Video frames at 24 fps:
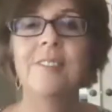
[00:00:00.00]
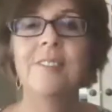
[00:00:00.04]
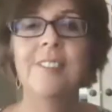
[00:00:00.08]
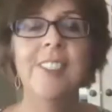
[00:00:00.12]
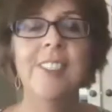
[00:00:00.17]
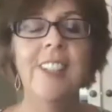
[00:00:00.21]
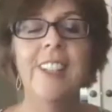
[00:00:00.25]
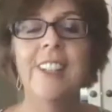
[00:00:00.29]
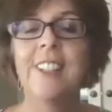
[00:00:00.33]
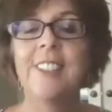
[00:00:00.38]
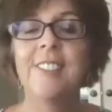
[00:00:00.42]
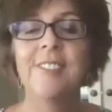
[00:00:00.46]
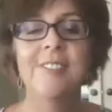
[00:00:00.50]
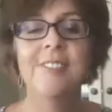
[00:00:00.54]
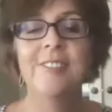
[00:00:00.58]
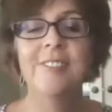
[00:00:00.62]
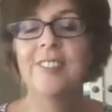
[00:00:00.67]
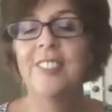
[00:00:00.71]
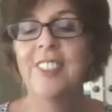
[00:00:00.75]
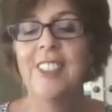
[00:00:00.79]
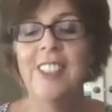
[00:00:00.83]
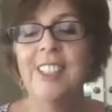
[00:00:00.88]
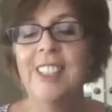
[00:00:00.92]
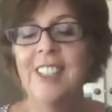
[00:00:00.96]
Yeah.
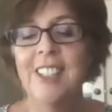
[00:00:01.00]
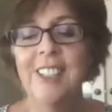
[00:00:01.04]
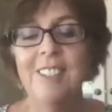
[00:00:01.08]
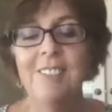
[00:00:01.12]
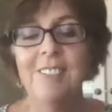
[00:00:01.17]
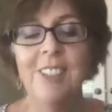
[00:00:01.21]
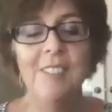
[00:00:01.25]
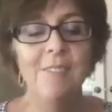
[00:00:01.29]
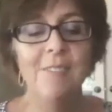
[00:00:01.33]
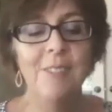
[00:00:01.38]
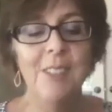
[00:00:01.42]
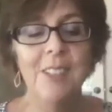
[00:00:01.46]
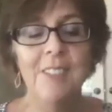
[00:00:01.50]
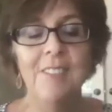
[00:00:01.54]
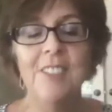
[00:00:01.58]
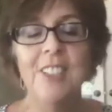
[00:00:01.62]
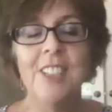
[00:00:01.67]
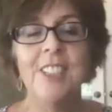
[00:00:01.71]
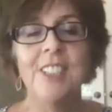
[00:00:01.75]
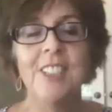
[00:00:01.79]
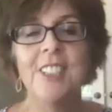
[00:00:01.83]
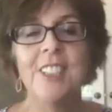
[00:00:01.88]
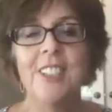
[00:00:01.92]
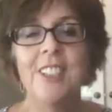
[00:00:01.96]
We've, we've
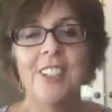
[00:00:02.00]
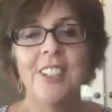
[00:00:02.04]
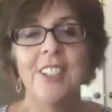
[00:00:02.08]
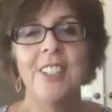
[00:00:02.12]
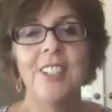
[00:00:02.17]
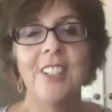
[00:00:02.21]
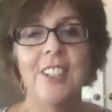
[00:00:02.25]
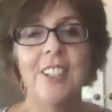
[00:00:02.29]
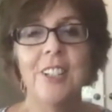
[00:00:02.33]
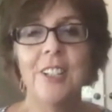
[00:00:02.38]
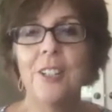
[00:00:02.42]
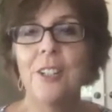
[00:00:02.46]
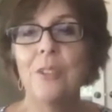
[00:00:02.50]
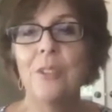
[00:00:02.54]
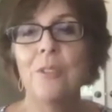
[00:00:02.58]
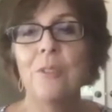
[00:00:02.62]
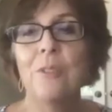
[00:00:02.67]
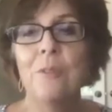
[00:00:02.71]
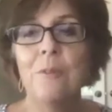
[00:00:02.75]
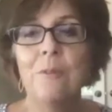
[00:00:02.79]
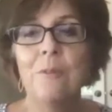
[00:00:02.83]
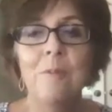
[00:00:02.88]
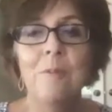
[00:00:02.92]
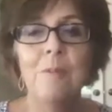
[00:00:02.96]
just got, got it
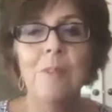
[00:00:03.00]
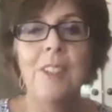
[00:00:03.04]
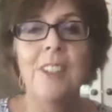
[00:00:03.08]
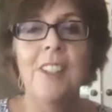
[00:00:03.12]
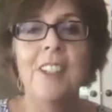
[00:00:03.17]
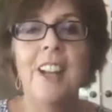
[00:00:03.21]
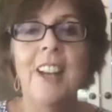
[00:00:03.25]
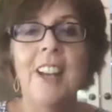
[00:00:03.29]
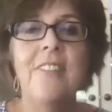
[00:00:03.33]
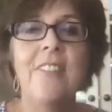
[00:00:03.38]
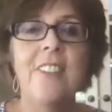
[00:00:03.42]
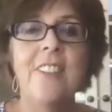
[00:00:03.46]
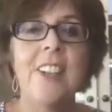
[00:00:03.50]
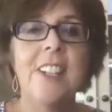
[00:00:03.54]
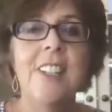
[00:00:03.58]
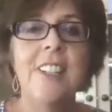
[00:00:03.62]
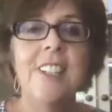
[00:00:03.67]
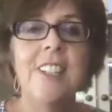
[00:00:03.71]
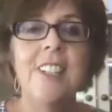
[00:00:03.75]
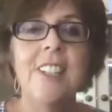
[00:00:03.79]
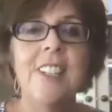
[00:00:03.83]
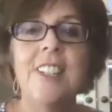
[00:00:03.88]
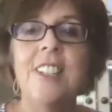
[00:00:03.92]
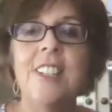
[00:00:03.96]
all with
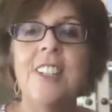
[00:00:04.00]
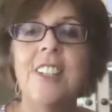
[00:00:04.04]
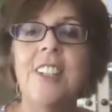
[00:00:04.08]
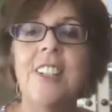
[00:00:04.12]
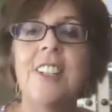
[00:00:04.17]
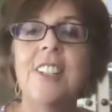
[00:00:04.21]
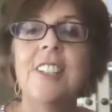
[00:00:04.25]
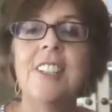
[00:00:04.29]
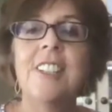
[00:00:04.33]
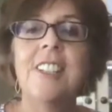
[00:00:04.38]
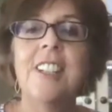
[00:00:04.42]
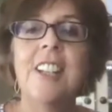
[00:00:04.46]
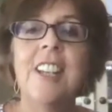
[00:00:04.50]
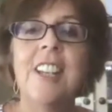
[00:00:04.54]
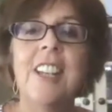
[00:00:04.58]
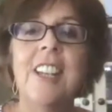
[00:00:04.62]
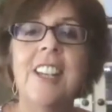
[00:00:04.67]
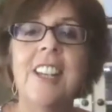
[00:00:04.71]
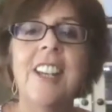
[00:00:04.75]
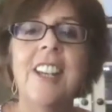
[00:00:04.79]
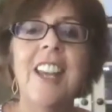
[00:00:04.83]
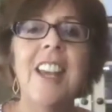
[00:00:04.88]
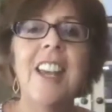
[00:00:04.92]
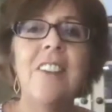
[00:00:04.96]
vantage honestly.
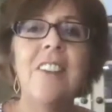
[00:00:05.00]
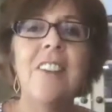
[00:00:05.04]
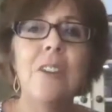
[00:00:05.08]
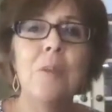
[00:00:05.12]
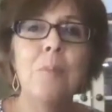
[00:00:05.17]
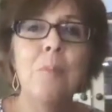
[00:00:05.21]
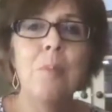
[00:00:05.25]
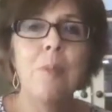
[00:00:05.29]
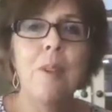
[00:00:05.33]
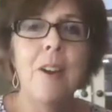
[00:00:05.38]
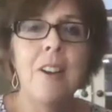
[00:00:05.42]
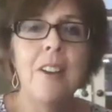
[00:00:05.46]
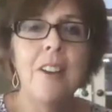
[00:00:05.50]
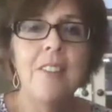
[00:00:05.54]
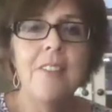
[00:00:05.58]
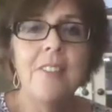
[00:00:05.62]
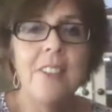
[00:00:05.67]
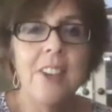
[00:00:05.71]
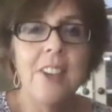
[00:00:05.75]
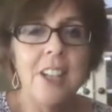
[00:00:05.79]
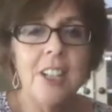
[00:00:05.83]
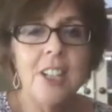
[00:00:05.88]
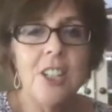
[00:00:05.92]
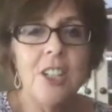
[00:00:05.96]
And Erin
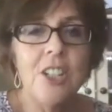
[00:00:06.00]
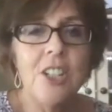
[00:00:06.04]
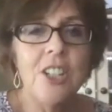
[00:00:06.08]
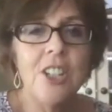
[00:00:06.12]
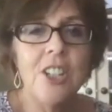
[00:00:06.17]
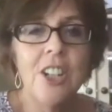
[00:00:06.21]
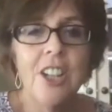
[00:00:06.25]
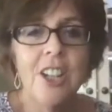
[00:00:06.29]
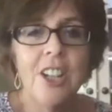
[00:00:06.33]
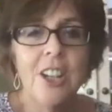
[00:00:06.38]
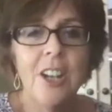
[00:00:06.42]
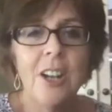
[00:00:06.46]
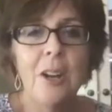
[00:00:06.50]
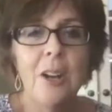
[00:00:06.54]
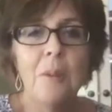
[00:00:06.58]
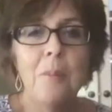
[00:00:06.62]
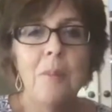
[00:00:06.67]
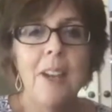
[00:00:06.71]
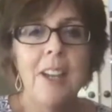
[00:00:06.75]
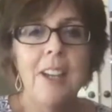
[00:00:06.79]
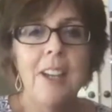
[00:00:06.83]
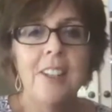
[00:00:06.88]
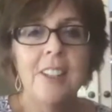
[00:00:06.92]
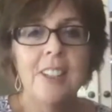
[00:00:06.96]
Brockovich, oh
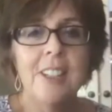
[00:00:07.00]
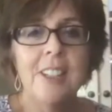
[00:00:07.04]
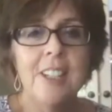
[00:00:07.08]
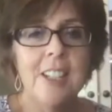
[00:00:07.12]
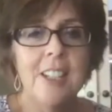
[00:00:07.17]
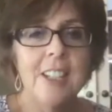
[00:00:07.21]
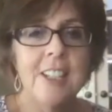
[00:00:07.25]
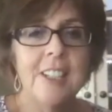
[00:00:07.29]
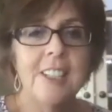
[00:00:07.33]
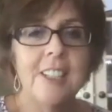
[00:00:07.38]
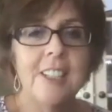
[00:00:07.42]
my goodness.